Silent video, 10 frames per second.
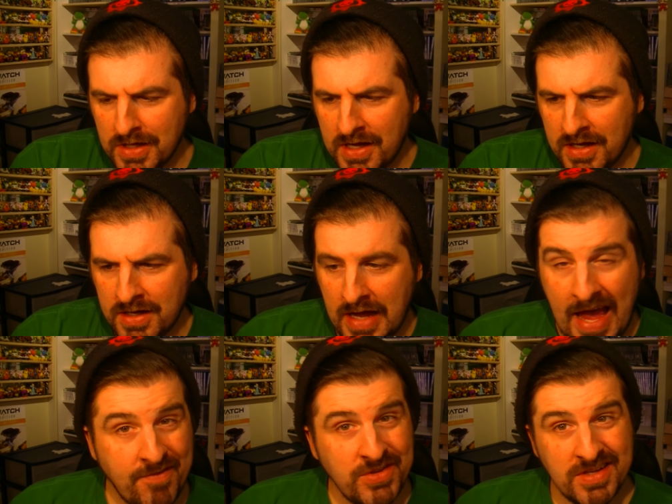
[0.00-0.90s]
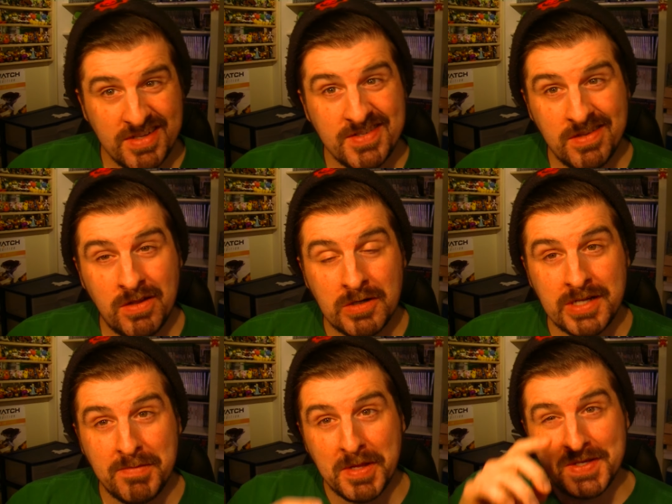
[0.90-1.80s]
Uh, I haven't done this in a long
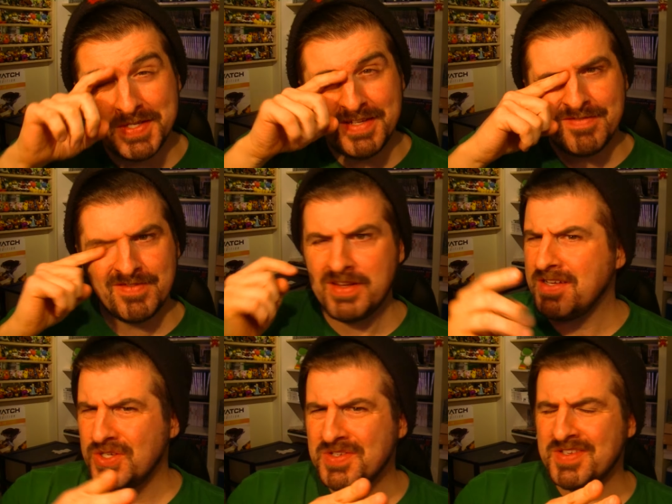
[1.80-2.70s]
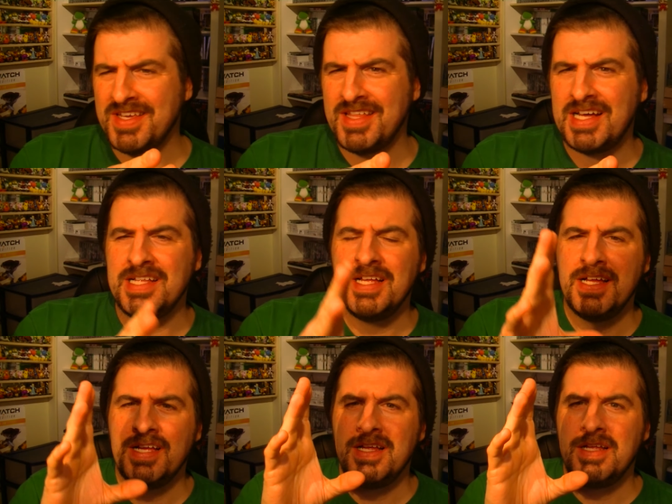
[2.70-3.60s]
time, like I said. Did I just say that?
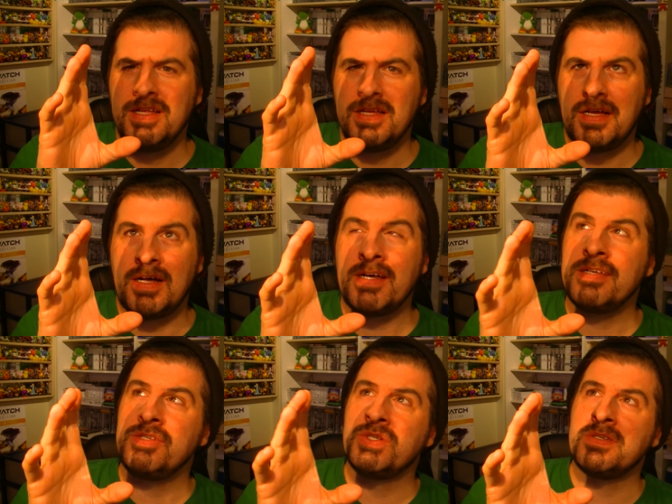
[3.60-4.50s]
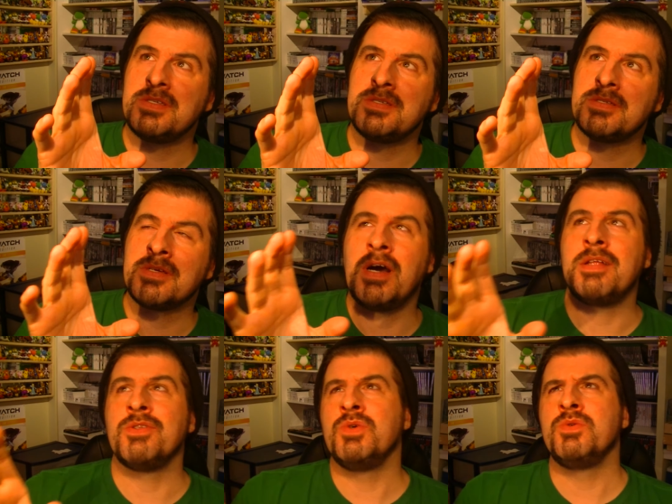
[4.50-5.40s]
I just
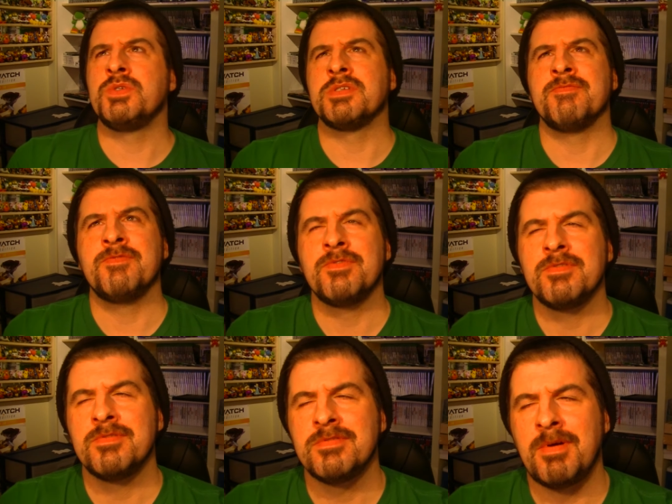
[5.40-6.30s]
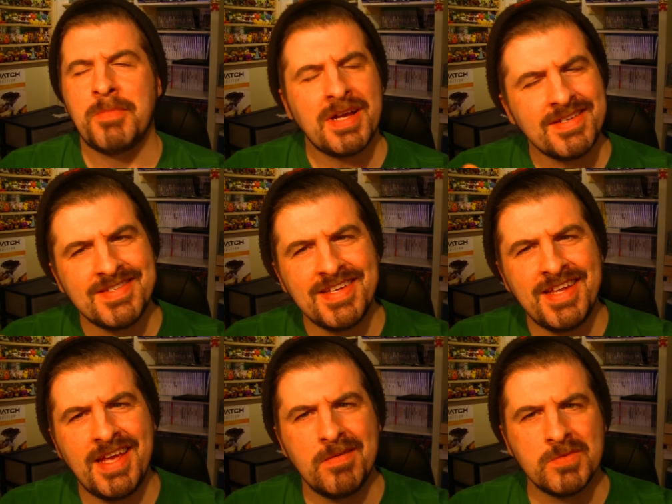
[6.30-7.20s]
got news of, I'm not going to say
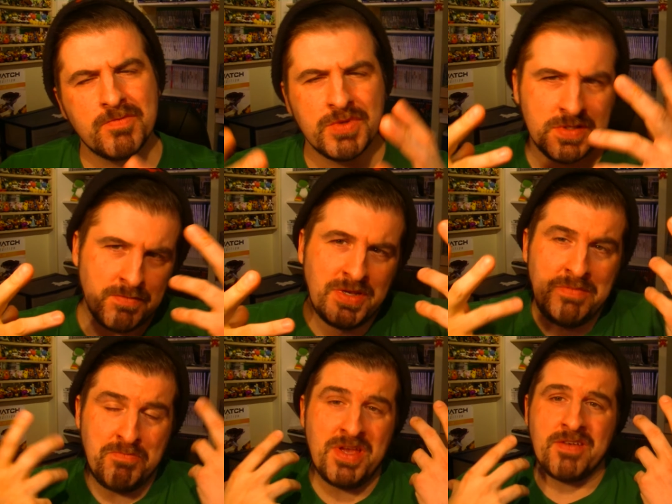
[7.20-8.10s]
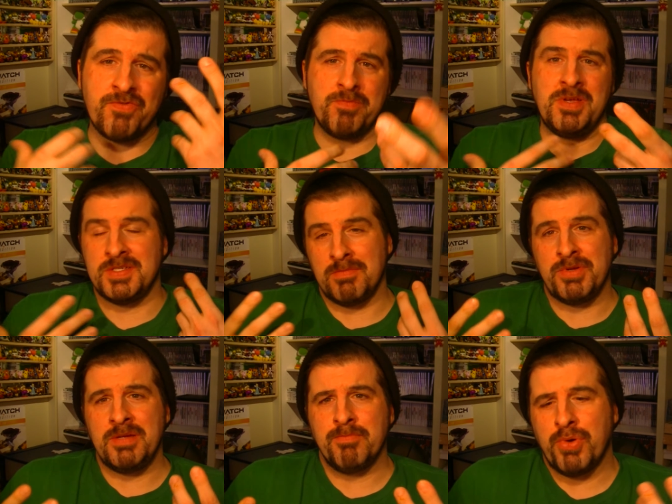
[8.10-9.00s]
names, somebody big for me,
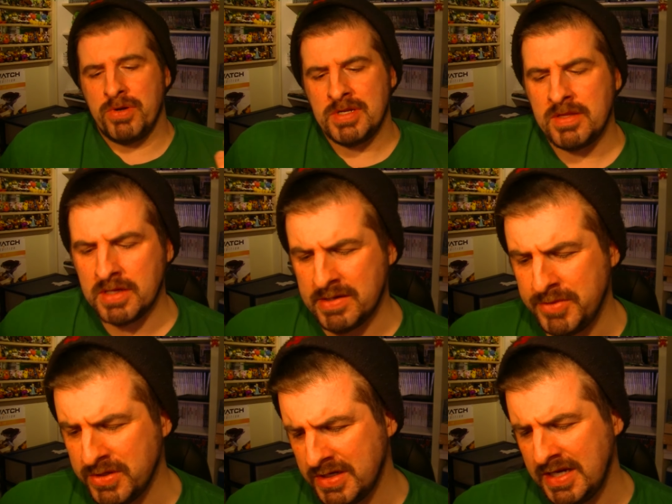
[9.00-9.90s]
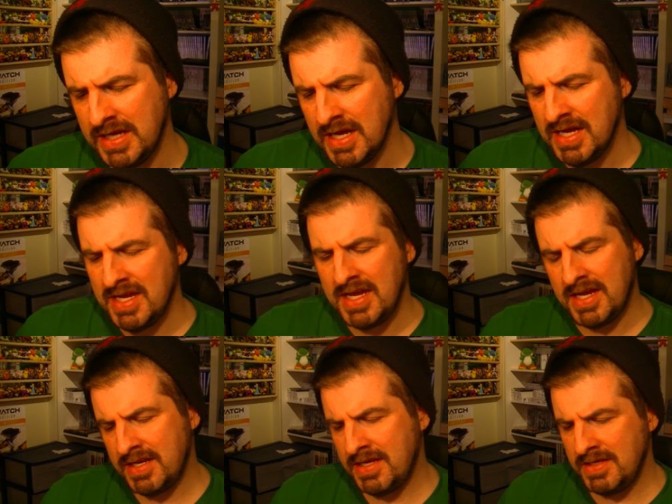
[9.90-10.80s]
somebody important in the community,
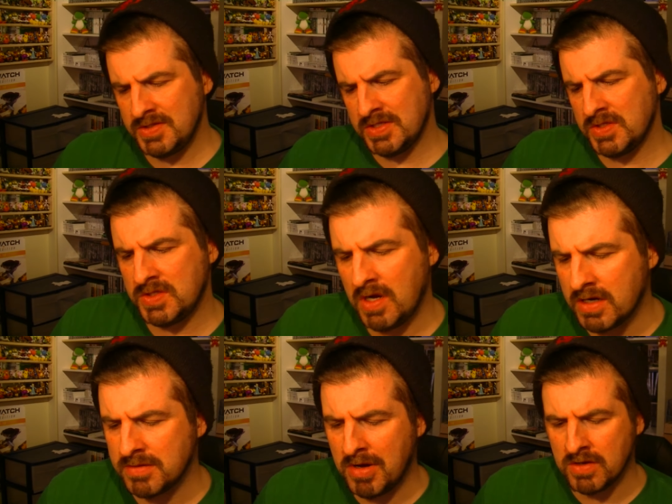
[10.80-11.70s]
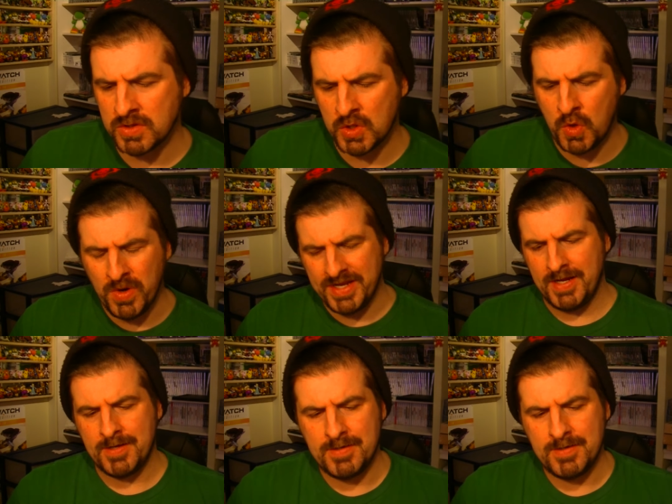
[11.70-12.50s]
and he's just talking about quitting.